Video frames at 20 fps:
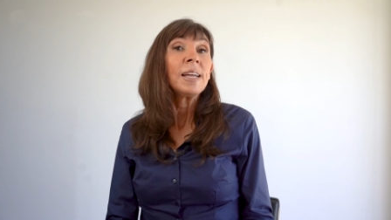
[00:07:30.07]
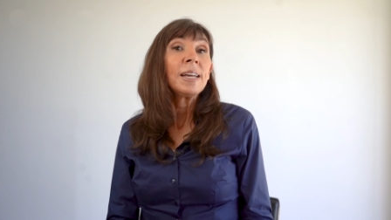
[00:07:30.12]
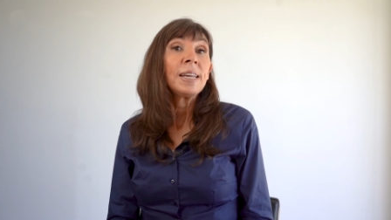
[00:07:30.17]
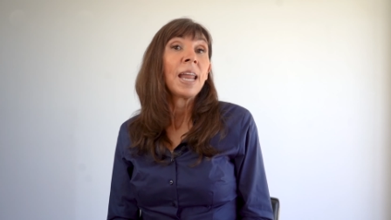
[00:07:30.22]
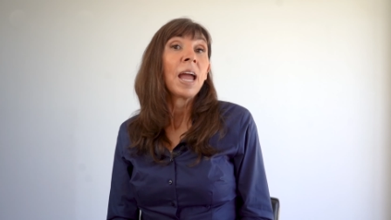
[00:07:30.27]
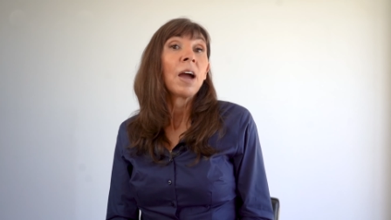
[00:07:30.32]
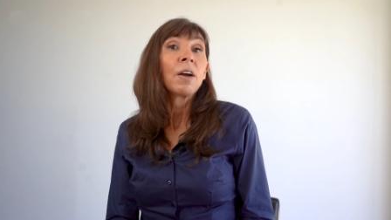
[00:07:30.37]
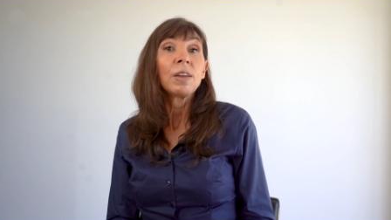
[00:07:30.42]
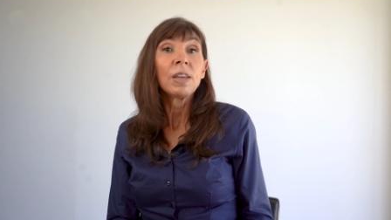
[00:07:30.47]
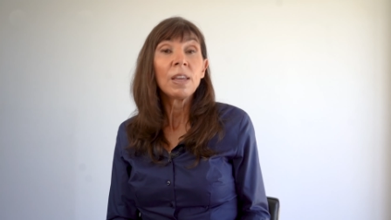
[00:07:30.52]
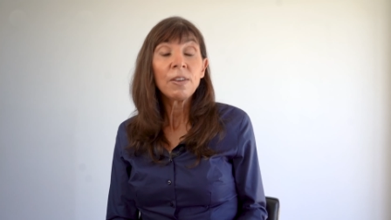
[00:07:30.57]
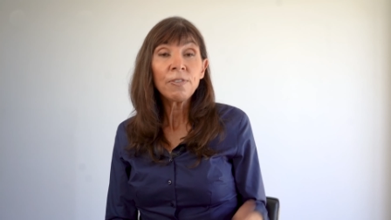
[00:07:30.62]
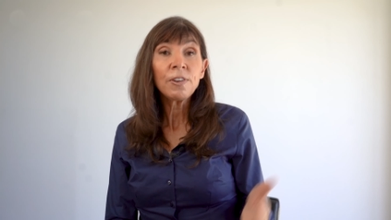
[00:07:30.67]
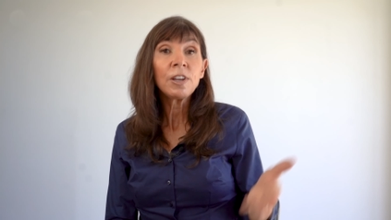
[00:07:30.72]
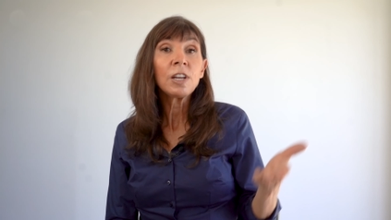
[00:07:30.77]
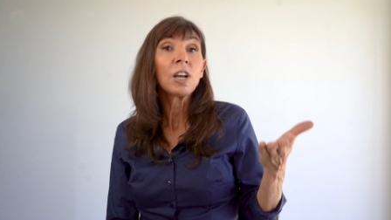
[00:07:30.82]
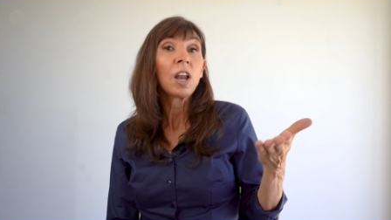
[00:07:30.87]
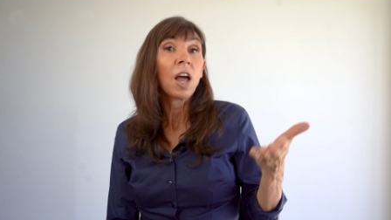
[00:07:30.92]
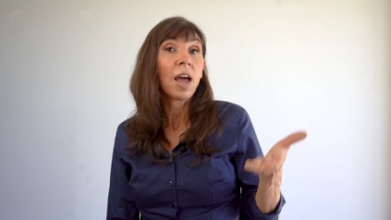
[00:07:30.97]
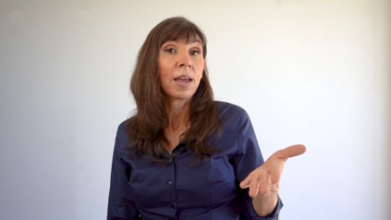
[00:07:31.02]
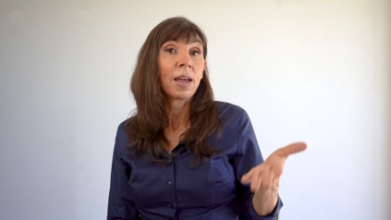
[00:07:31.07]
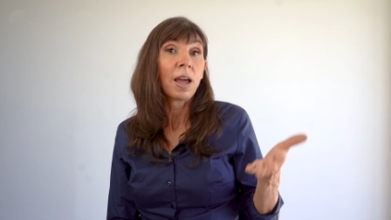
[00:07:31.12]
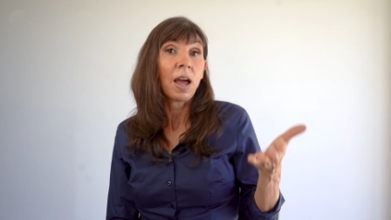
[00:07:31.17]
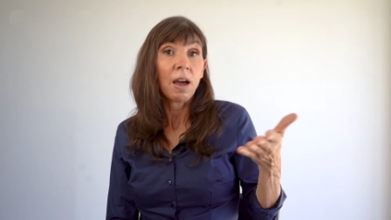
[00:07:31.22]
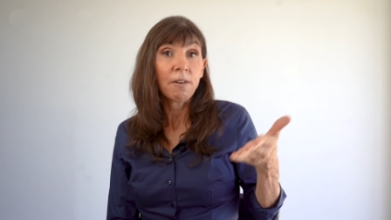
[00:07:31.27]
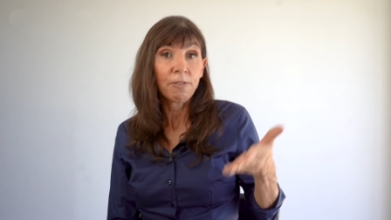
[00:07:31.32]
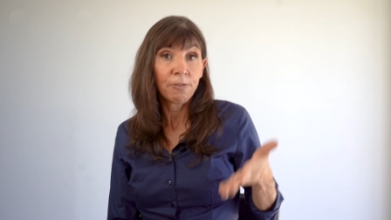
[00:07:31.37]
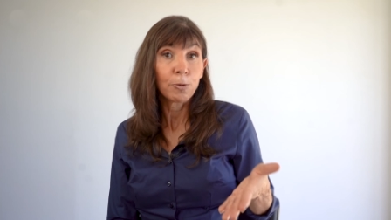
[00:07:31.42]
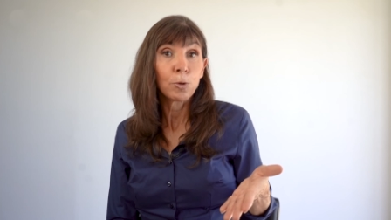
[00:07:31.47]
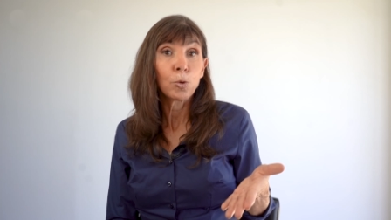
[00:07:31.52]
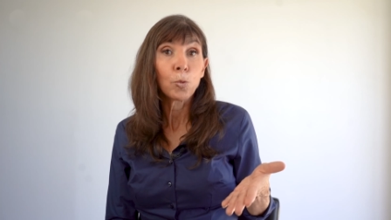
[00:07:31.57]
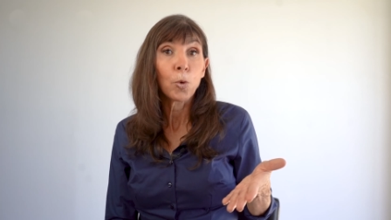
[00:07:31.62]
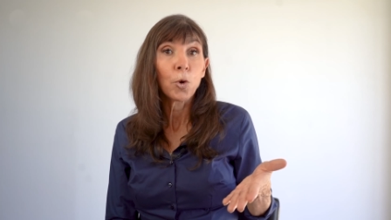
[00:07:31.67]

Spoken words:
Now, if you'd like a full